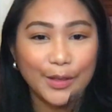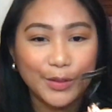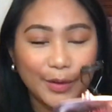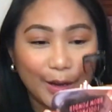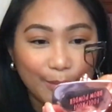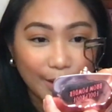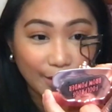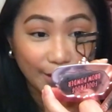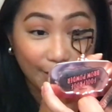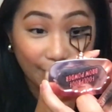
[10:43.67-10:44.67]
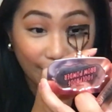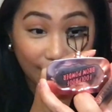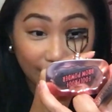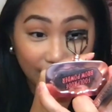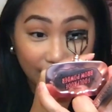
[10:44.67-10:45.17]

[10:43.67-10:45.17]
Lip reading: do have mascara,